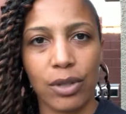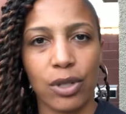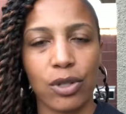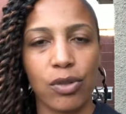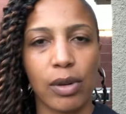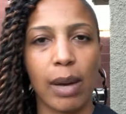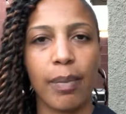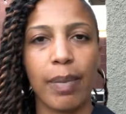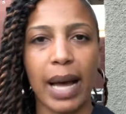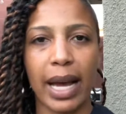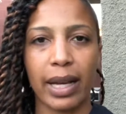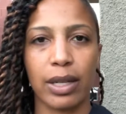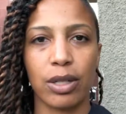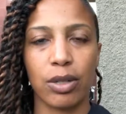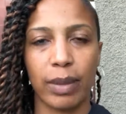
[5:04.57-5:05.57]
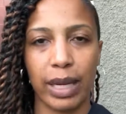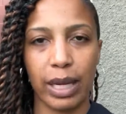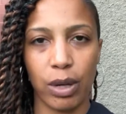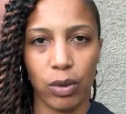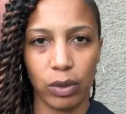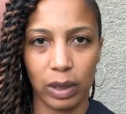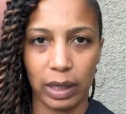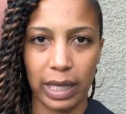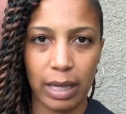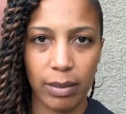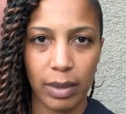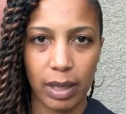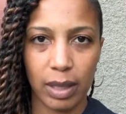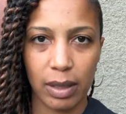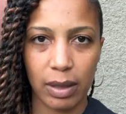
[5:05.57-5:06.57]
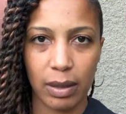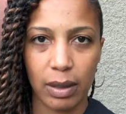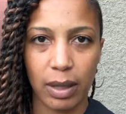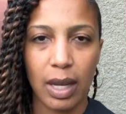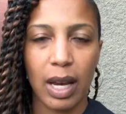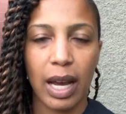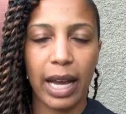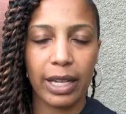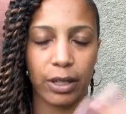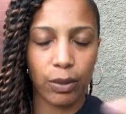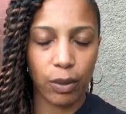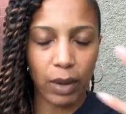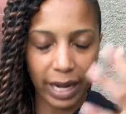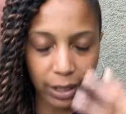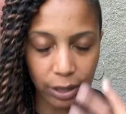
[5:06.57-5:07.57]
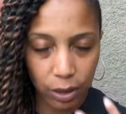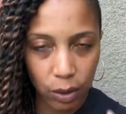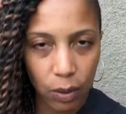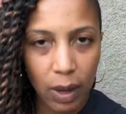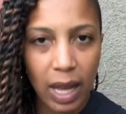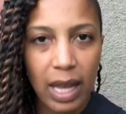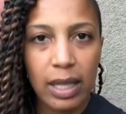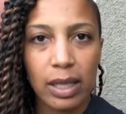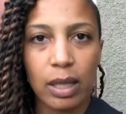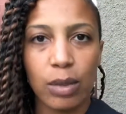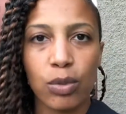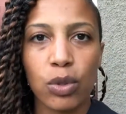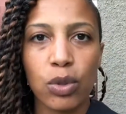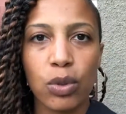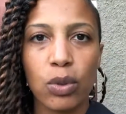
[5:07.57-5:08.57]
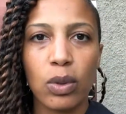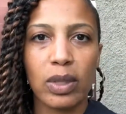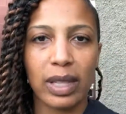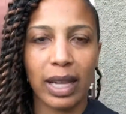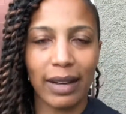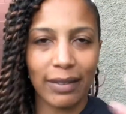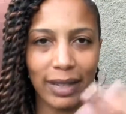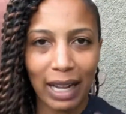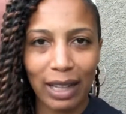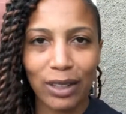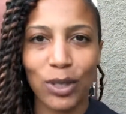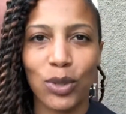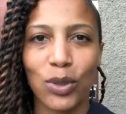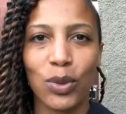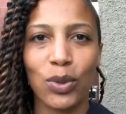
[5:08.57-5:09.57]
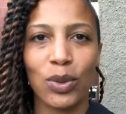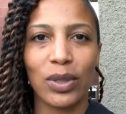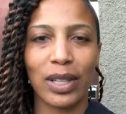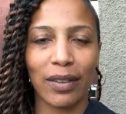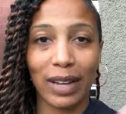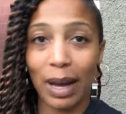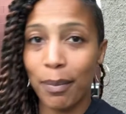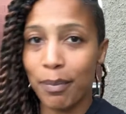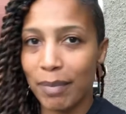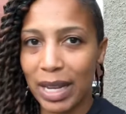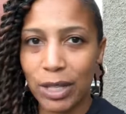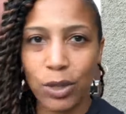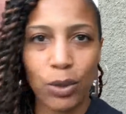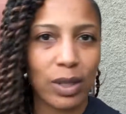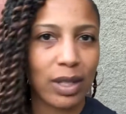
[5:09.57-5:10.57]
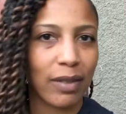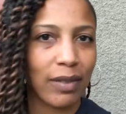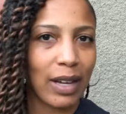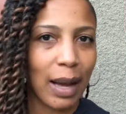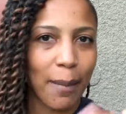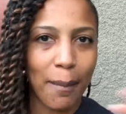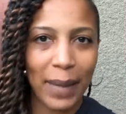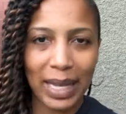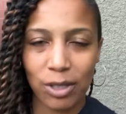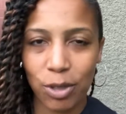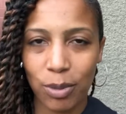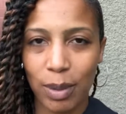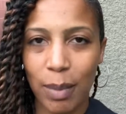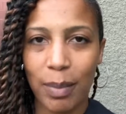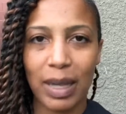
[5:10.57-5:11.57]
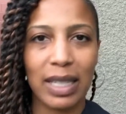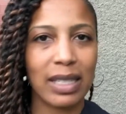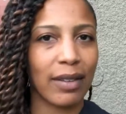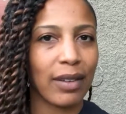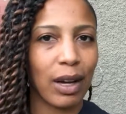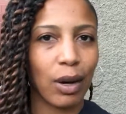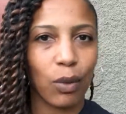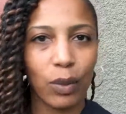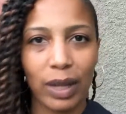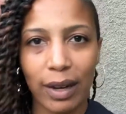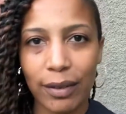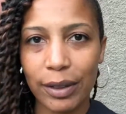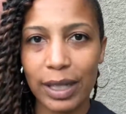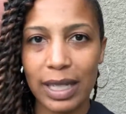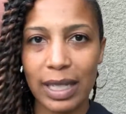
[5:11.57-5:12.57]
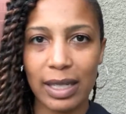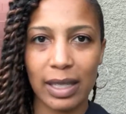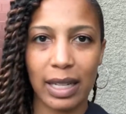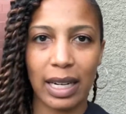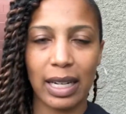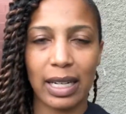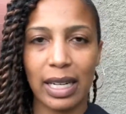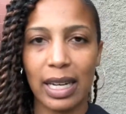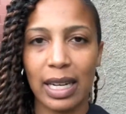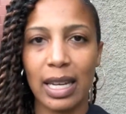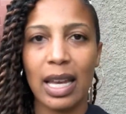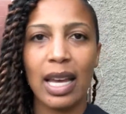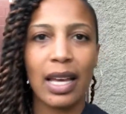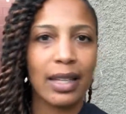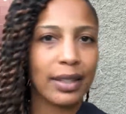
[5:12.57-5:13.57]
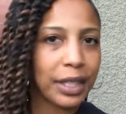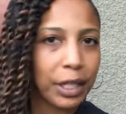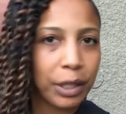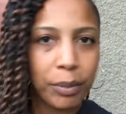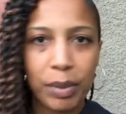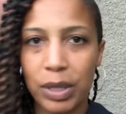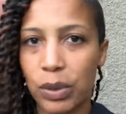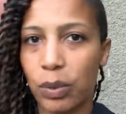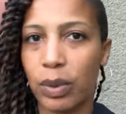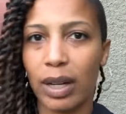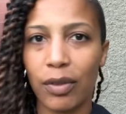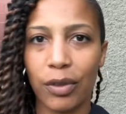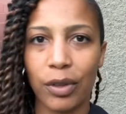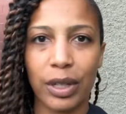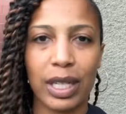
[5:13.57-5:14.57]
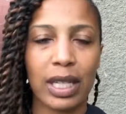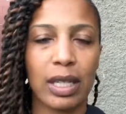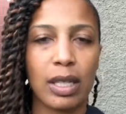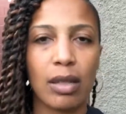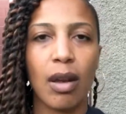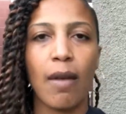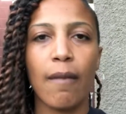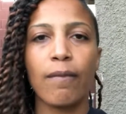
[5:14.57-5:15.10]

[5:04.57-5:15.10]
to drop back into my own alignment. I know some tools. I've got the tools. I've got mentors. I've got mastermind buddies. I've got whatever it is that I need, therapists, whatever it is,